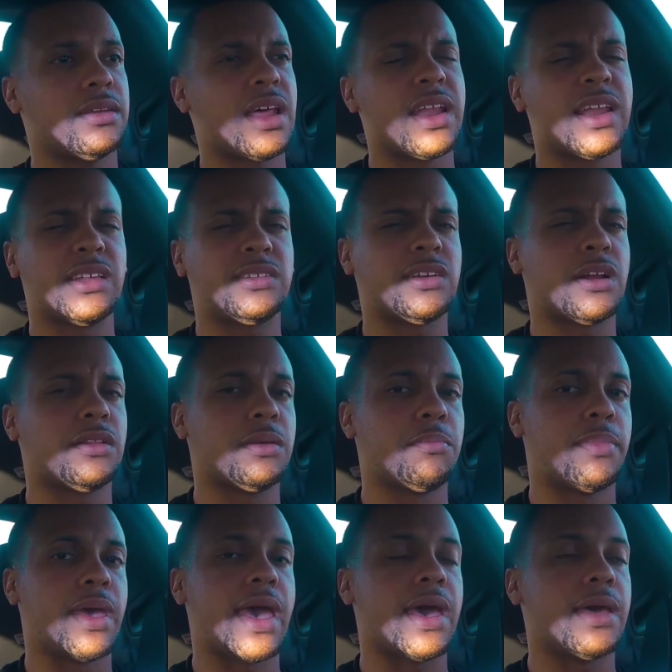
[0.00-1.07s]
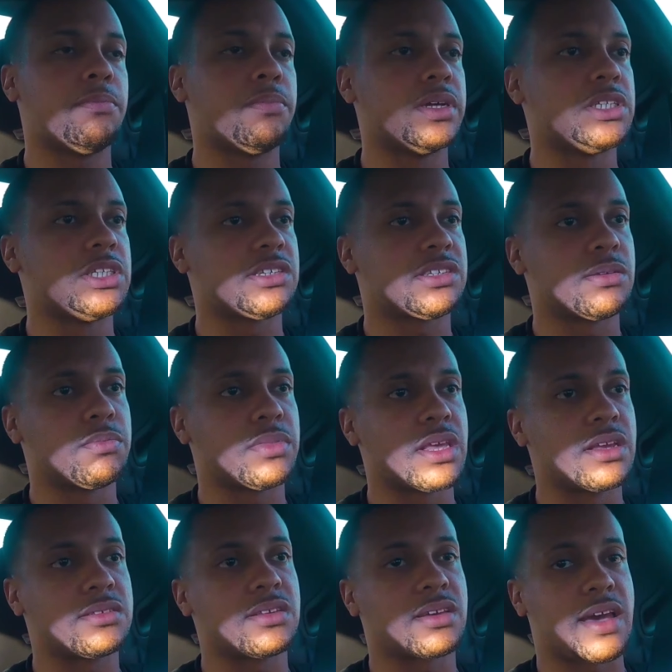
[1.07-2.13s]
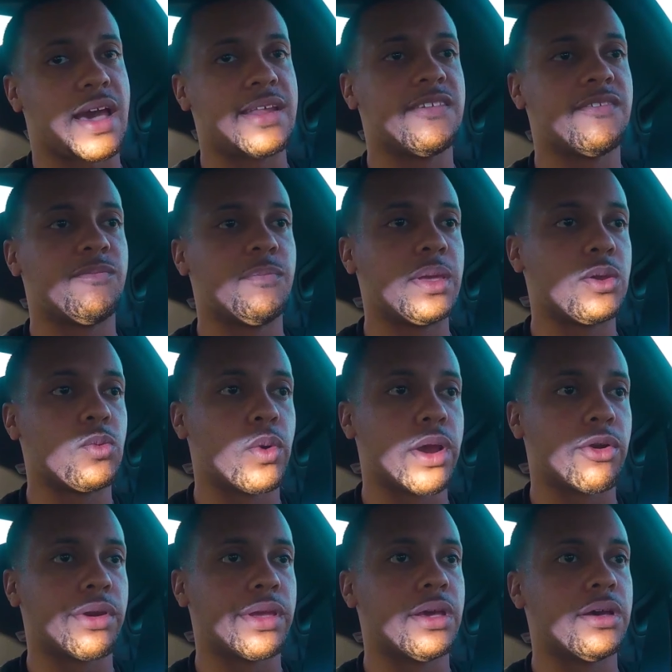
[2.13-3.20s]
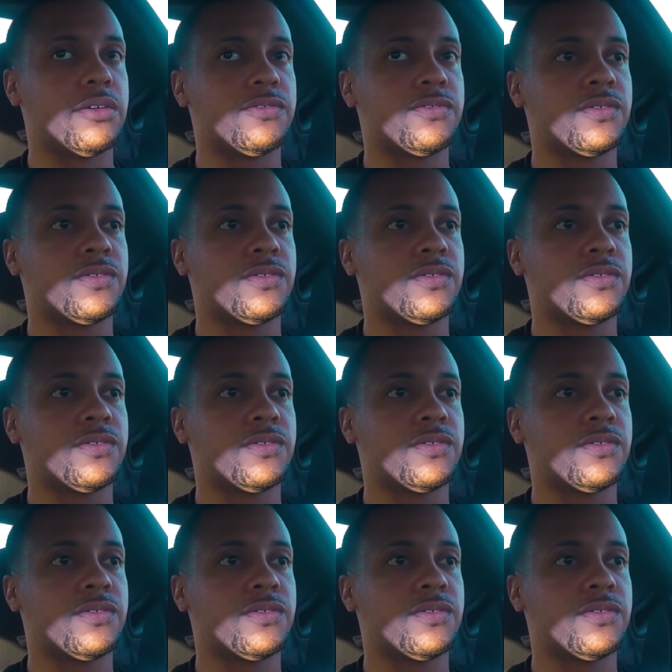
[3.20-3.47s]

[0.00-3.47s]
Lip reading: Not necessarily bad, but just some things to kind of be wary of.